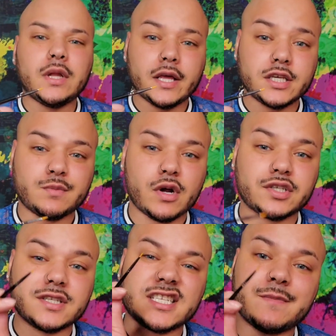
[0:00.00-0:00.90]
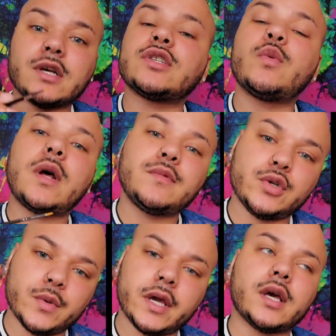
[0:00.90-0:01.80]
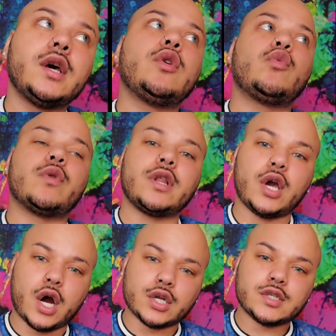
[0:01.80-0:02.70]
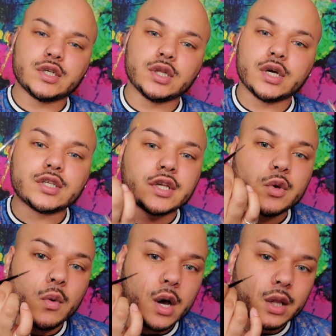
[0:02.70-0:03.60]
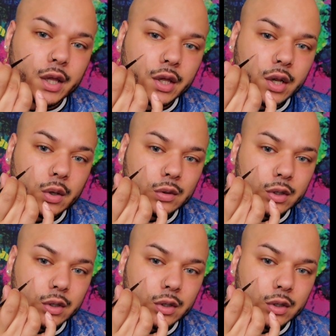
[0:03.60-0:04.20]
like these brushes, especially when I'm doing really artsy looks and you want, like, you know,